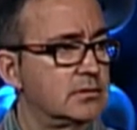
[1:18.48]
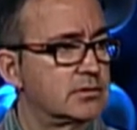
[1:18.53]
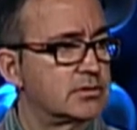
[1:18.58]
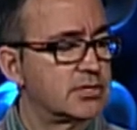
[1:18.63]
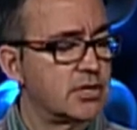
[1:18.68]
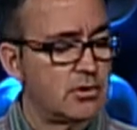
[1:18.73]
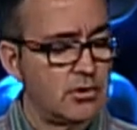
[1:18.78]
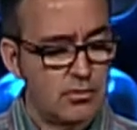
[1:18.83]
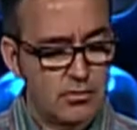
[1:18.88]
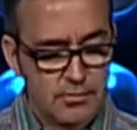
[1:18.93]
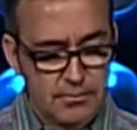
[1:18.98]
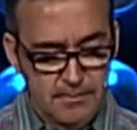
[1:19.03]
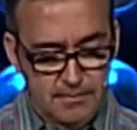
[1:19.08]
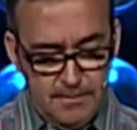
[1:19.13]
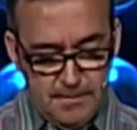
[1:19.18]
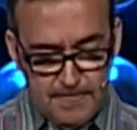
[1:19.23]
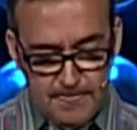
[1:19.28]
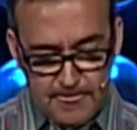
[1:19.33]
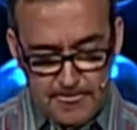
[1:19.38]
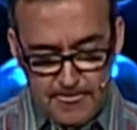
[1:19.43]
So
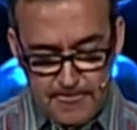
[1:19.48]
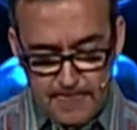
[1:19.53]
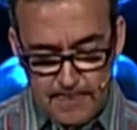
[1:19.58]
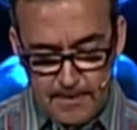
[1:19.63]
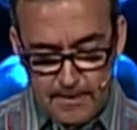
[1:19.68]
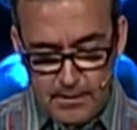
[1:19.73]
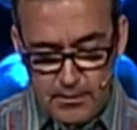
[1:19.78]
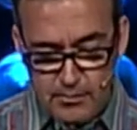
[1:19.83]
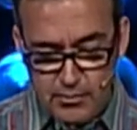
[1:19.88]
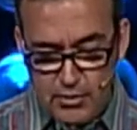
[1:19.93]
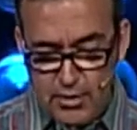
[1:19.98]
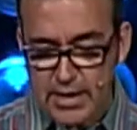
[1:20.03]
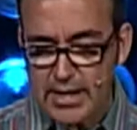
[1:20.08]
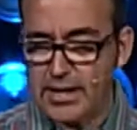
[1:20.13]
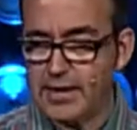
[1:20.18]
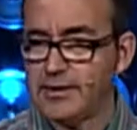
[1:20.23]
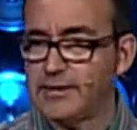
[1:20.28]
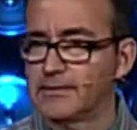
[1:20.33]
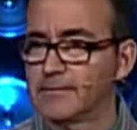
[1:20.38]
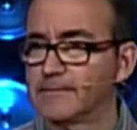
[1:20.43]

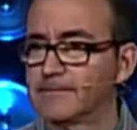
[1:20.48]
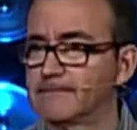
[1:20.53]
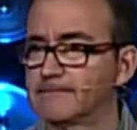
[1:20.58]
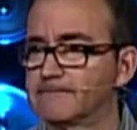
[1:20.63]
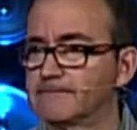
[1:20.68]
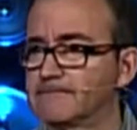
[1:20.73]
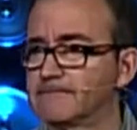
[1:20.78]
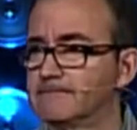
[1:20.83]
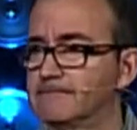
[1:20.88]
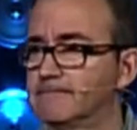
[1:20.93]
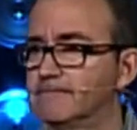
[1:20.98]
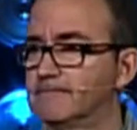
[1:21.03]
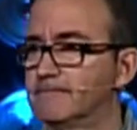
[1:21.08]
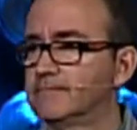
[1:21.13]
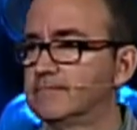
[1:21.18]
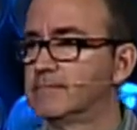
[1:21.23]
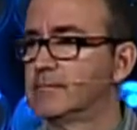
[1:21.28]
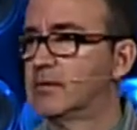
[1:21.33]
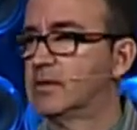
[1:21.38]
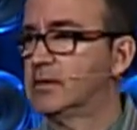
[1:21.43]
pray
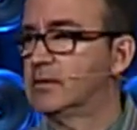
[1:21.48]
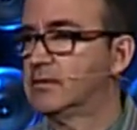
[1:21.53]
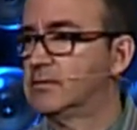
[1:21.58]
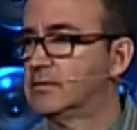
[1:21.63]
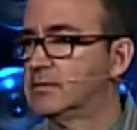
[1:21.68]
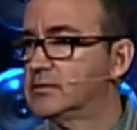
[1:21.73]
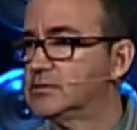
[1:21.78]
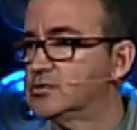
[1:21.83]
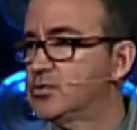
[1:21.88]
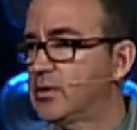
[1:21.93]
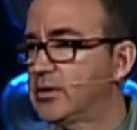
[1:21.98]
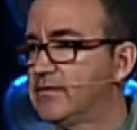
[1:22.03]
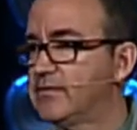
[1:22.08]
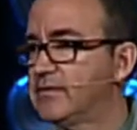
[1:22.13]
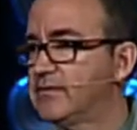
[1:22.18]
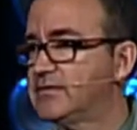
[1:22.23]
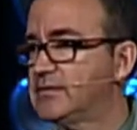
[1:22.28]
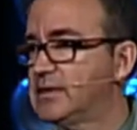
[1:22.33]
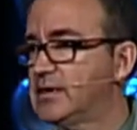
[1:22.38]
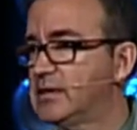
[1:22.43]
that
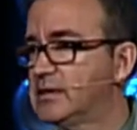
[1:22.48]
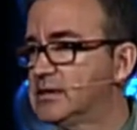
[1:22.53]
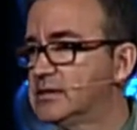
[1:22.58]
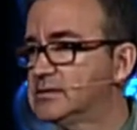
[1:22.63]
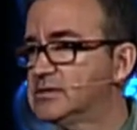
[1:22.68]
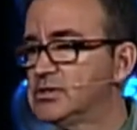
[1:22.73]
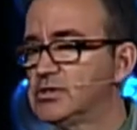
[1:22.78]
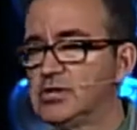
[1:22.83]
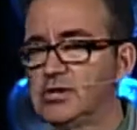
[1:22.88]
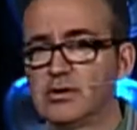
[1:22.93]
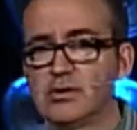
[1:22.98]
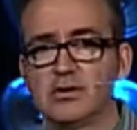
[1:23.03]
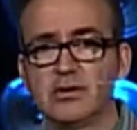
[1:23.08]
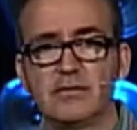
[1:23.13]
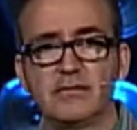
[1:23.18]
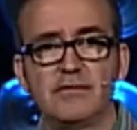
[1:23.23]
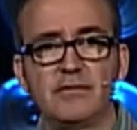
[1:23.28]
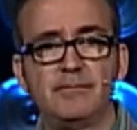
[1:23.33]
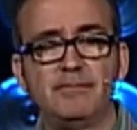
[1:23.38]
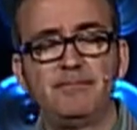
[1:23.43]
2015 is a year
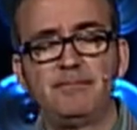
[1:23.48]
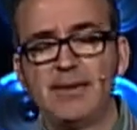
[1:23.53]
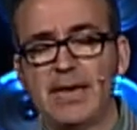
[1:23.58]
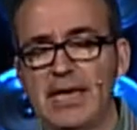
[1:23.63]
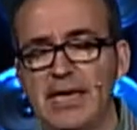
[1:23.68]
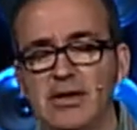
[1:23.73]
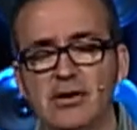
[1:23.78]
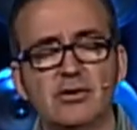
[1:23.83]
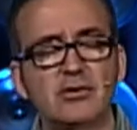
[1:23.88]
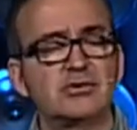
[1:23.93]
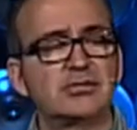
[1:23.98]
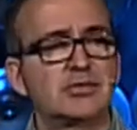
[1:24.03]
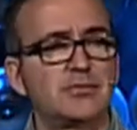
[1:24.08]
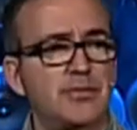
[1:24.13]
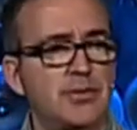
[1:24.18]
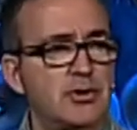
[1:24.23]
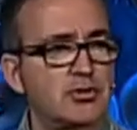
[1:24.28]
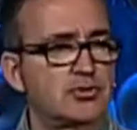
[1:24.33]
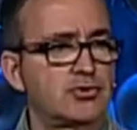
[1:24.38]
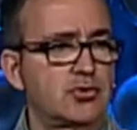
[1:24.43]
of banner
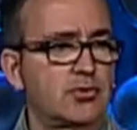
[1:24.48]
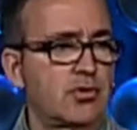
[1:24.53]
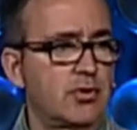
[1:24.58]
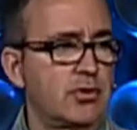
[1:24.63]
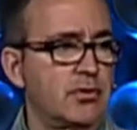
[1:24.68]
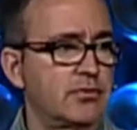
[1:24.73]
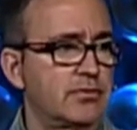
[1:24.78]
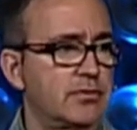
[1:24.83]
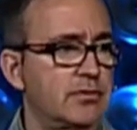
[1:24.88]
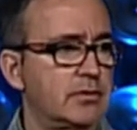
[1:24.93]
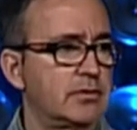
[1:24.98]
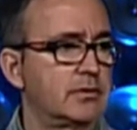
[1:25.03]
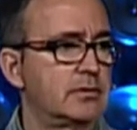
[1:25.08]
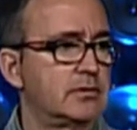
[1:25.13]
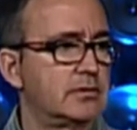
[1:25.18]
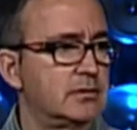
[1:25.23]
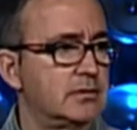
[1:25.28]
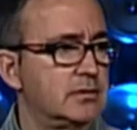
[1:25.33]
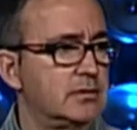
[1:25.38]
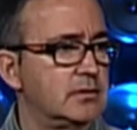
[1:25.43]
spiritual growth
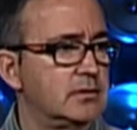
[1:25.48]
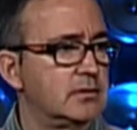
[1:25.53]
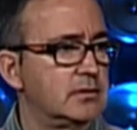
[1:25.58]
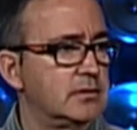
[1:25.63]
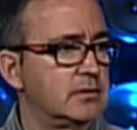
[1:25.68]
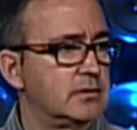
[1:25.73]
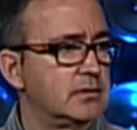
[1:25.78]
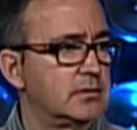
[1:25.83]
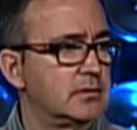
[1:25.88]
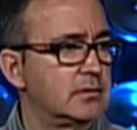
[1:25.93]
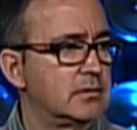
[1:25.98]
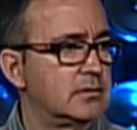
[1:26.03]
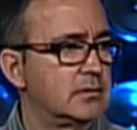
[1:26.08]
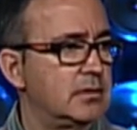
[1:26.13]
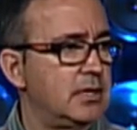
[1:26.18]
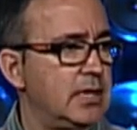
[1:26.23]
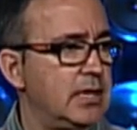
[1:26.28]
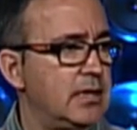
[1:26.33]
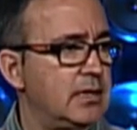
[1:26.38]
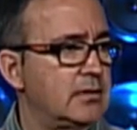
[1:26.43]

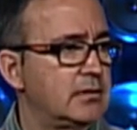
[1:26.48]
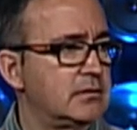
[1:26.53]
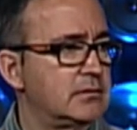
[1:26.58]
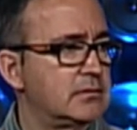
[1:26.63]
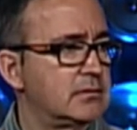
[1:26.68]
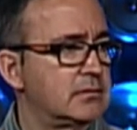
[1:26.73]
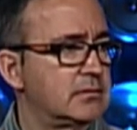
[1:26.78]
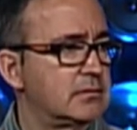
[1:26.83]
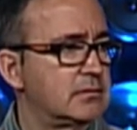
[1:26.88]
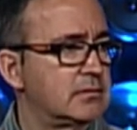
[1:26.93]
and